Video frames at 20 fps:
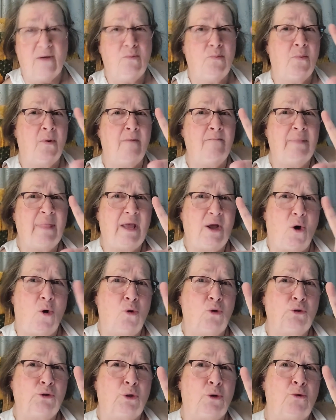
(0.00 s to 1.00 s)
from the
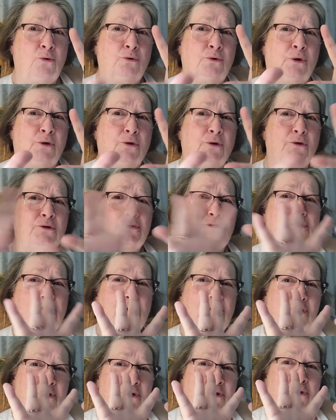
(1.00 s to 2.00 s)
old owner to
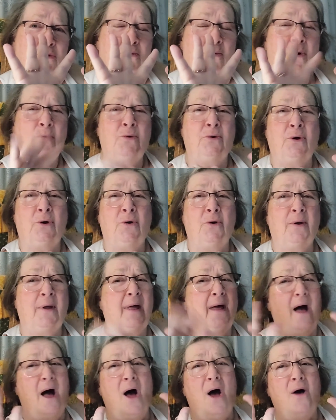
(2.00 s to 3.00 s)
the new owner,
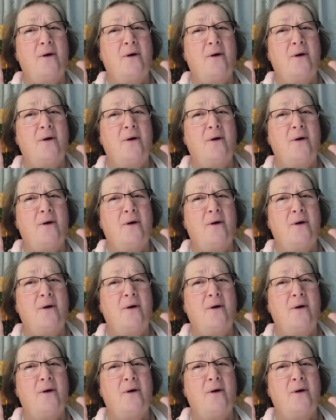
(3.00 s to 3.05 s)
and